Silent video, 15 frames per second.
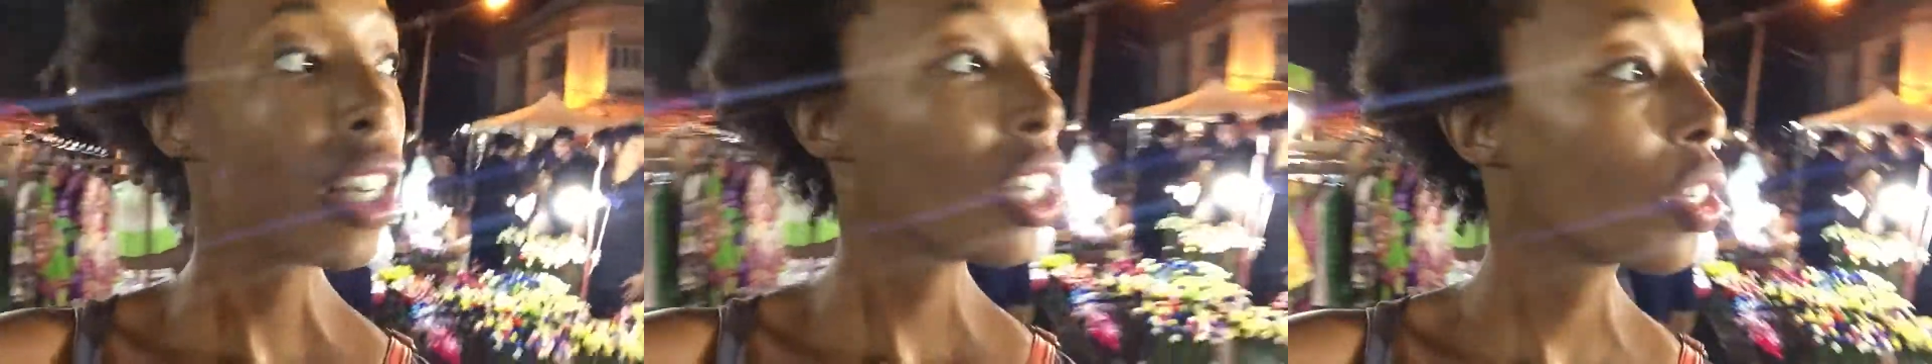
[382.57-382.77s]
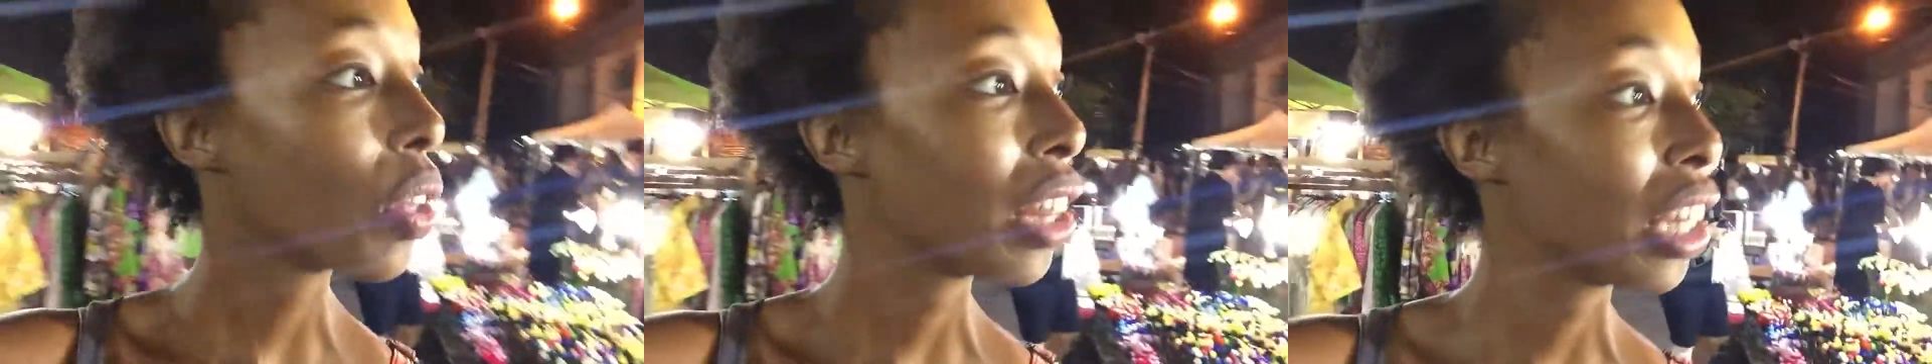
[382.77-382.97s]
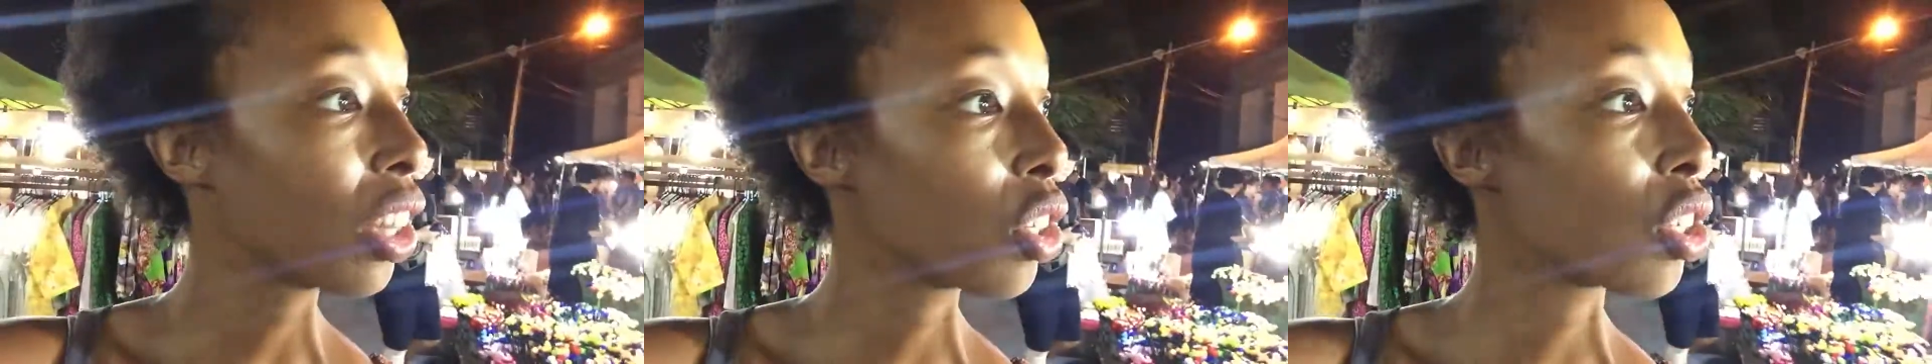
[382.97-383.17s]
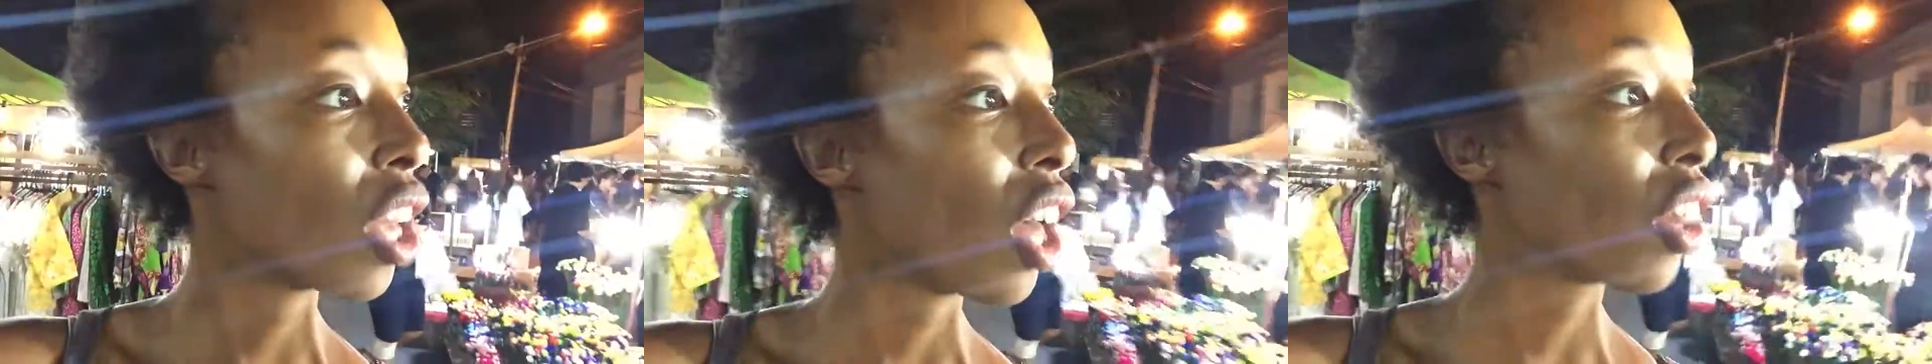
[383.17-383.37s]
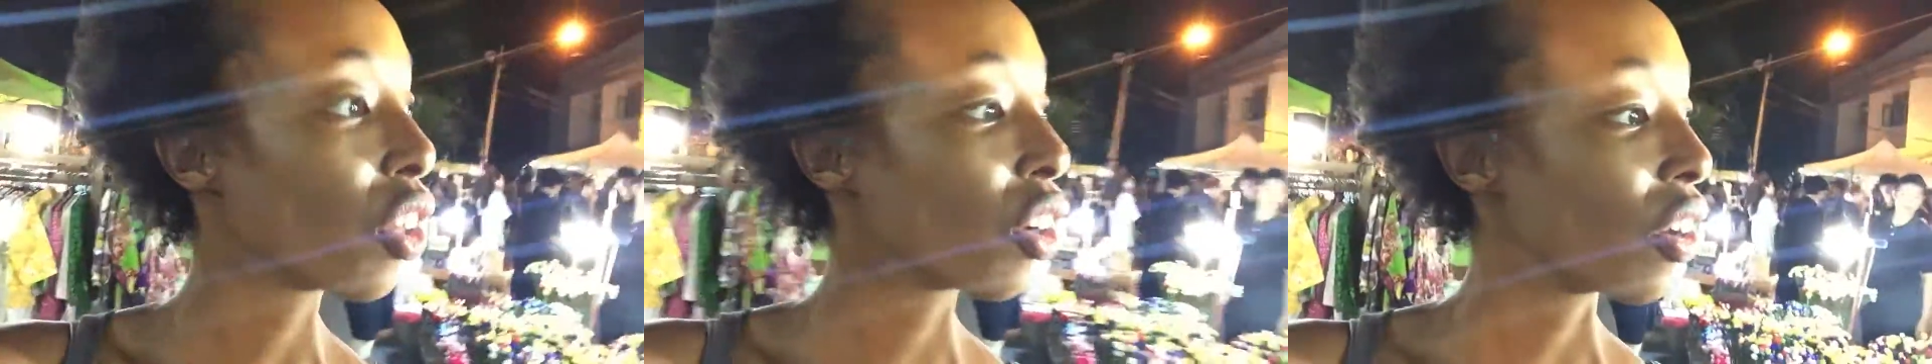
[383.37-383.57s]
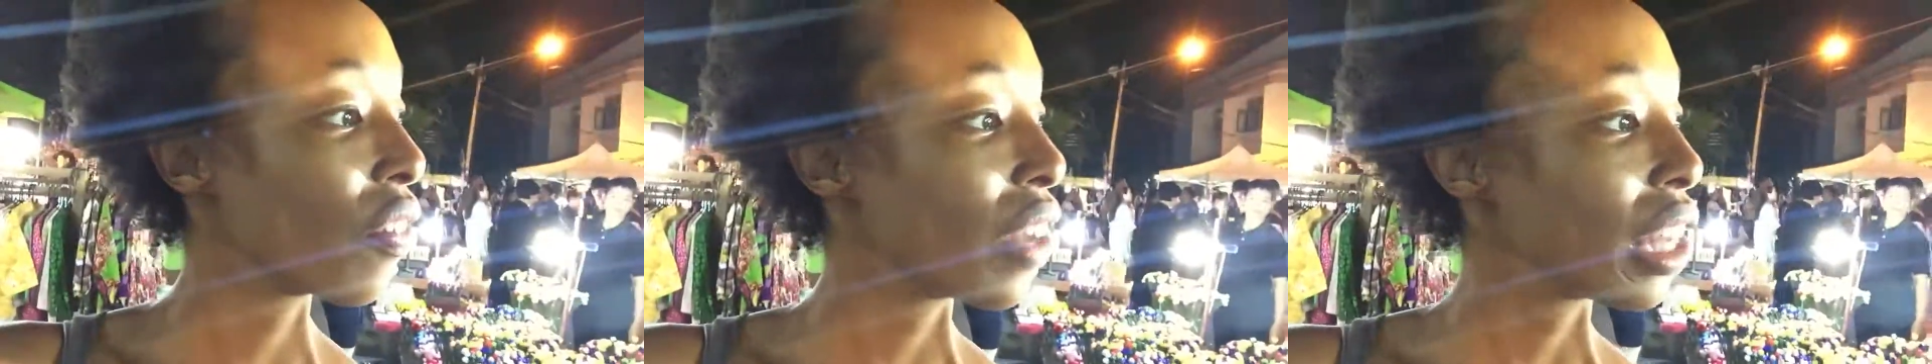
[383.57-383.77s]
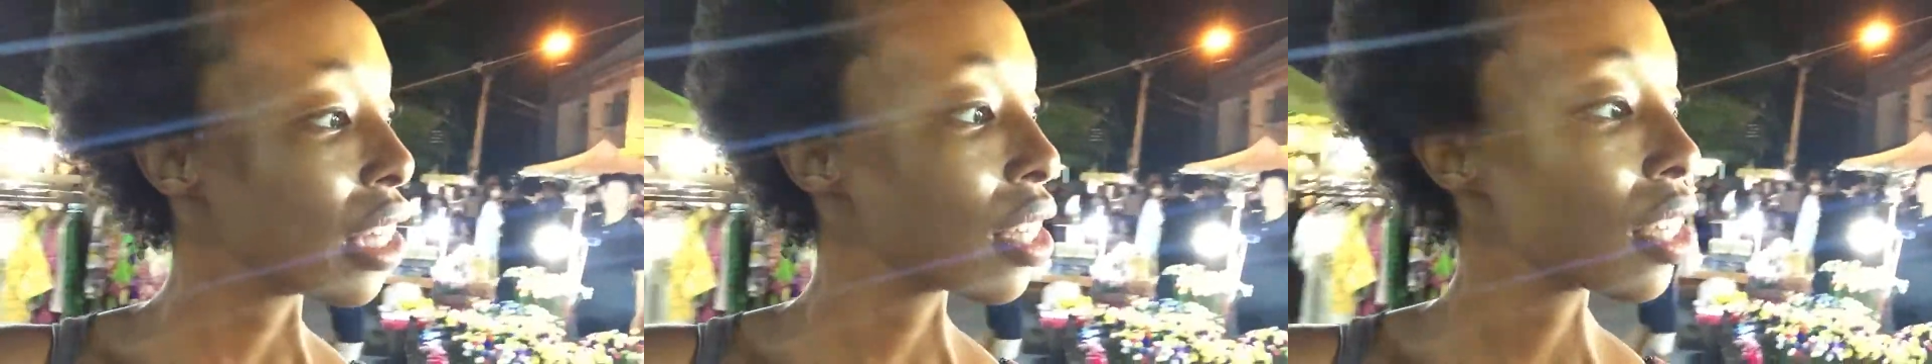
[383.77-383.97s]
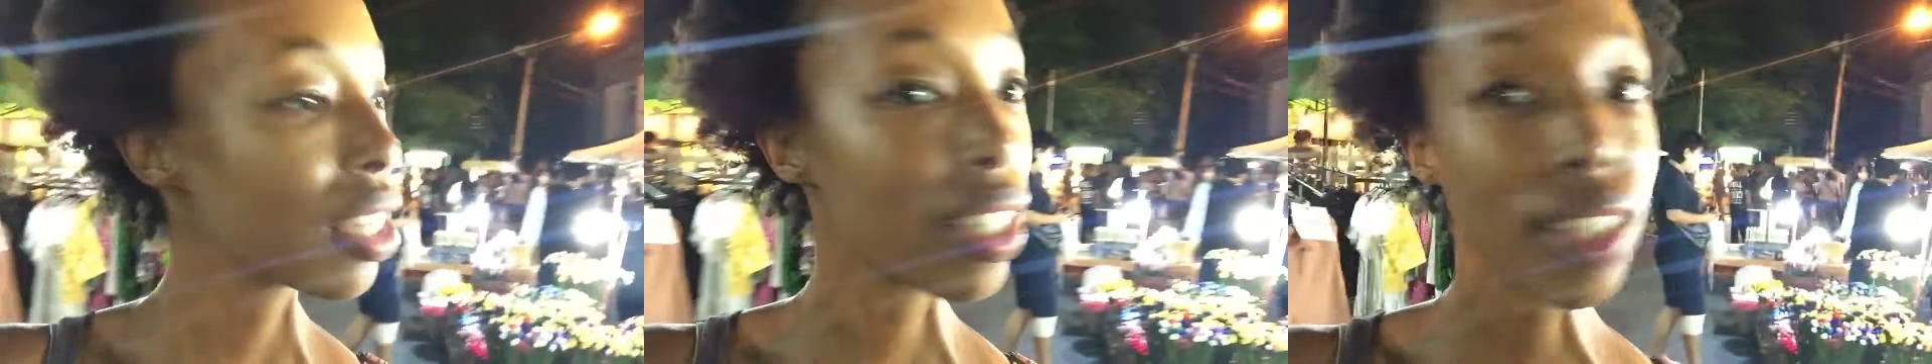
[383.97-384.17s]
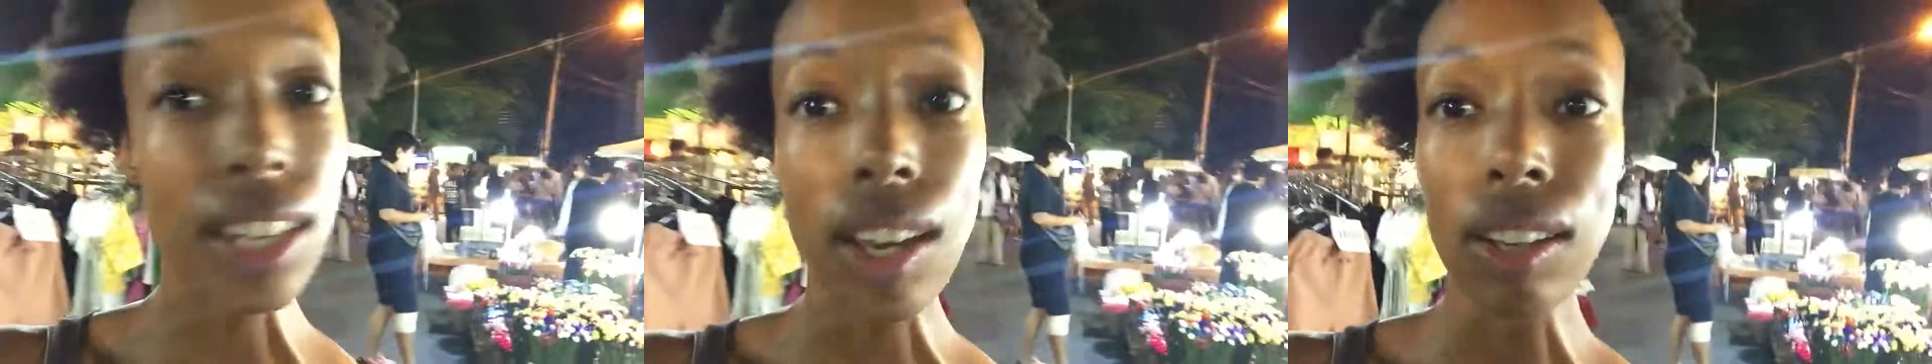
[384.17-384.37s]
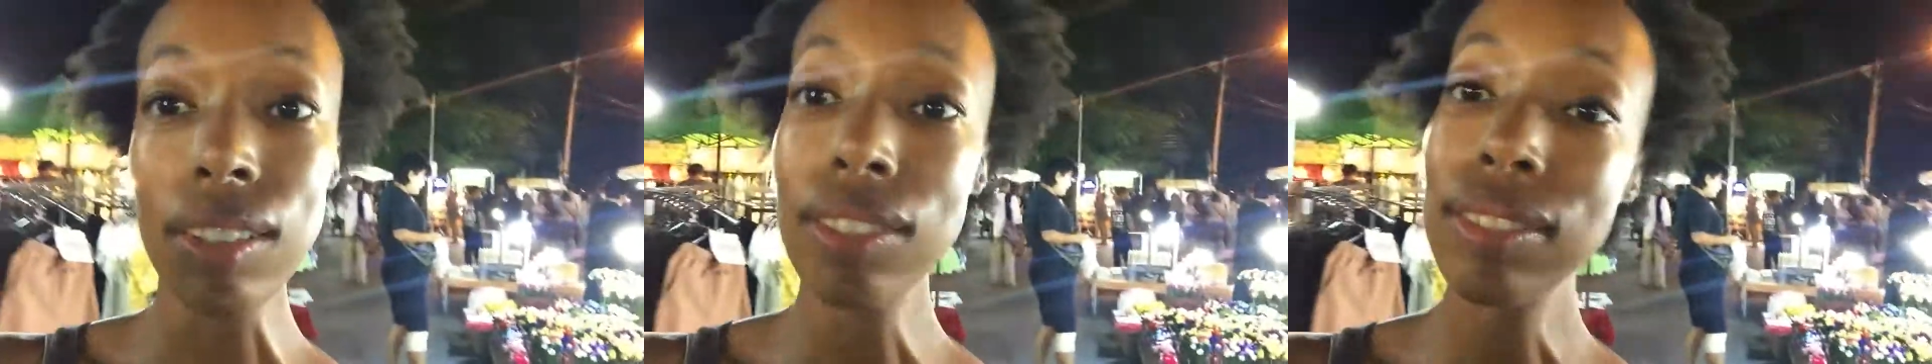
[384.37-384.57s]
So I think there's other events, so